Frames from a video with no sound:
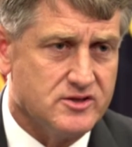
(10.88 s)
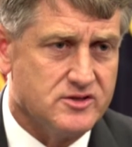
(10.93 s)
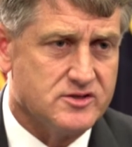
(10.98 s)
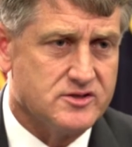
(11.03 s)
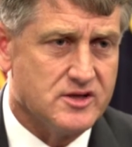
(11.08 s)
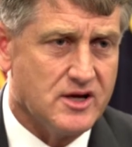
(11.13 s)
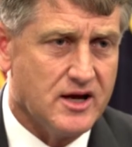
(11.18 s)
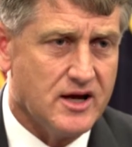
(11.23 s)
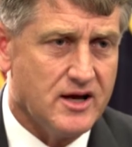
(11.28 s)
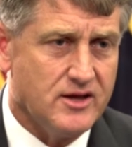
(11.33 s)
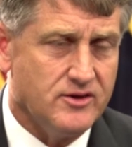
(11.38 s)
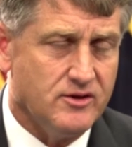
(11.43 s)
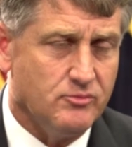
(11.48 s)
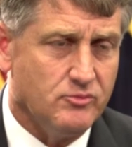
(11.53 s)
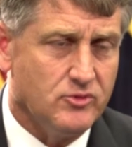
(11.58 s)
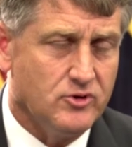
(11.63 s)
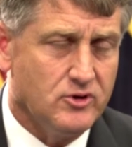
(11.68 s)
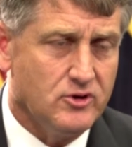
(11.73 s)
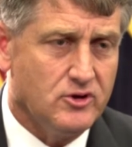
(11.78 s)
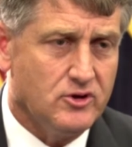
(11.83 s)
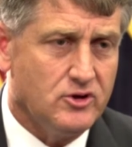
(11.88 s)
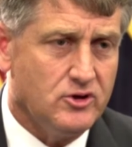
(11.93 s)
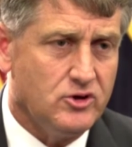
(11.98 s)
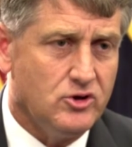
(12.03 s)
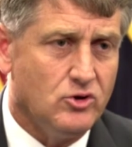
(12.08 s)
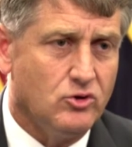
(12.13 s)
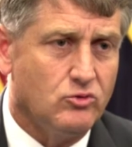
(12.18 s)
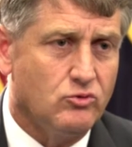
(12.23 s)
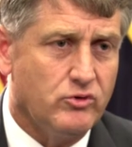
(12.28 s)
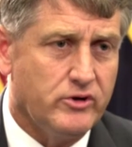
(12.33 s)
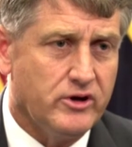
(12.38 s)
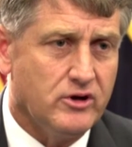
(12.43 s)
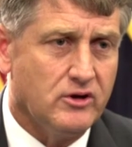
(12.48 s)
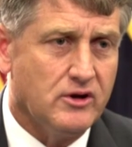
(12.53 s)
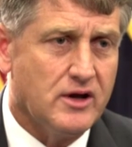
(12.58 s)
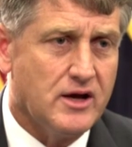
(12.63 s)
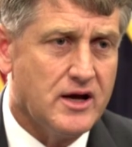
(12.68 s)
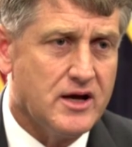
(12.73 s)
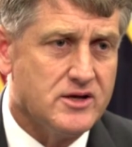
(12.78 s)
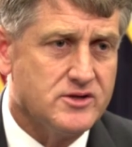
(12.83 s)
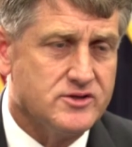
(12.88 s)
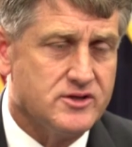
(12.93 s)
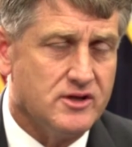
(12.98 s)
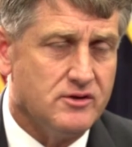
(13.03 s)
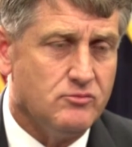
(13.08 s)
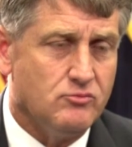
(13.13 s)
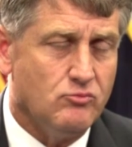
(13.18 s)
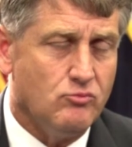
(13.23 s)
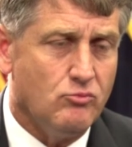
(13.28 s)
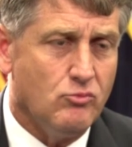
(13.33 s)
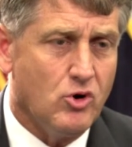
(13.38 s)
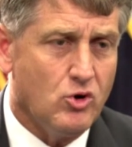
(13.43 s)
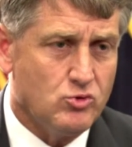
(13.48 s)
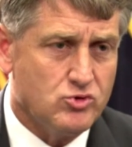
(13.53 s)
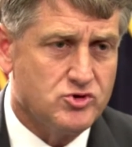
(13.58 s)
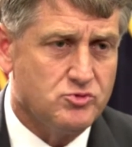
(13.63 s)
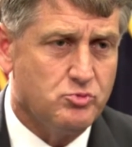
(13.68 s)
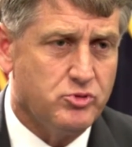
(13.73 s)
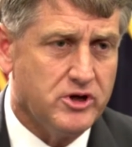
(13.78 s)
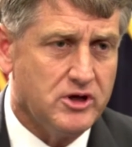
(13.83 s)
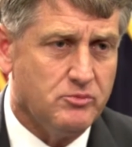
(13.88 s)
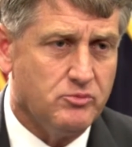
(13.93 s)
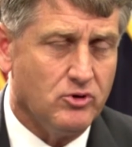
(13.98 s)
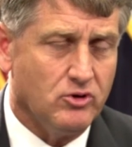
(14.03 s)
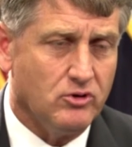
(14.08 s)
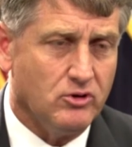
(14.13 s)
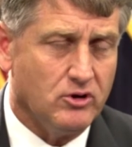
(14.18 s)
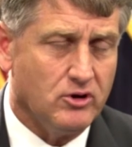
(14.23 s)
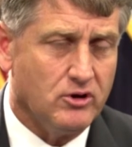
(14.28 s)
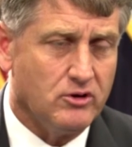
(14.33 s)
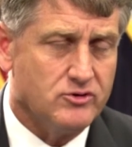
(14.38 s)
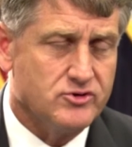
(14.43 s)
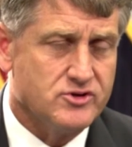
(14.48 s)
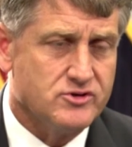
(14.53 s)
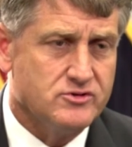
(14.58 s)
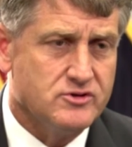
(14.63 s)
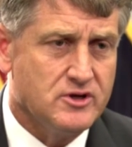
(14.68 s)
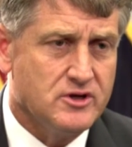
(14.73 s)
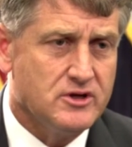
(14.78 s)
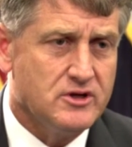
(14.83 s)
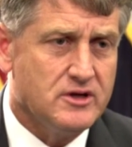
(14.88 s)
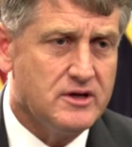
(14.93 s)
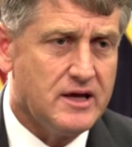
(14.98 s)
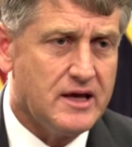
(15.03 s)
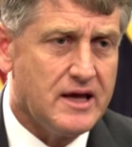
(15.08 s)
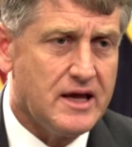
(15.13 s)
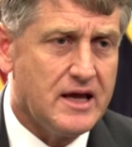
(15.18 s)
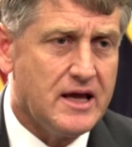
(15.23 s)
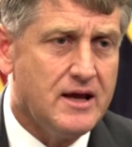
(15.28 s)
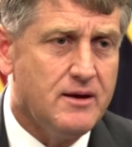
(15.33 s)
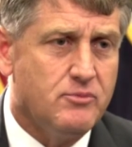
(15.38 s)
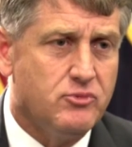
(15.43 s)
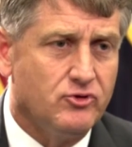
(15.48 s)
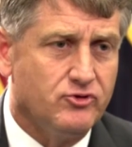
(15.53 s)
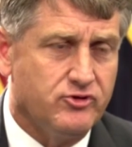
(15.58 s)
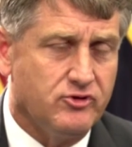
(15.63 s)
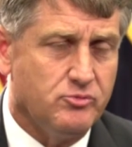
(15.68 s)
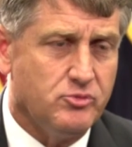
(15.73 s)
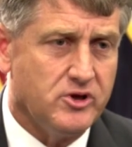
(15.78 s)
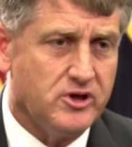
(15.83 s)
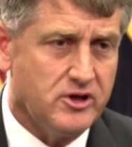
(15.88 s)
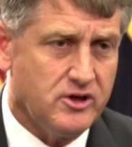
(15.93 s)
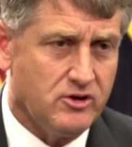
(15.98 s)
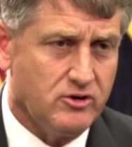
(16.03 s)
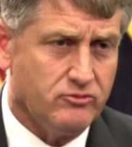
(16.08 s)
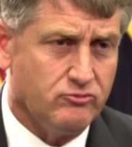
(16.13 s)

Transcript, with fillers: inside them, you'll realize that most people are able to be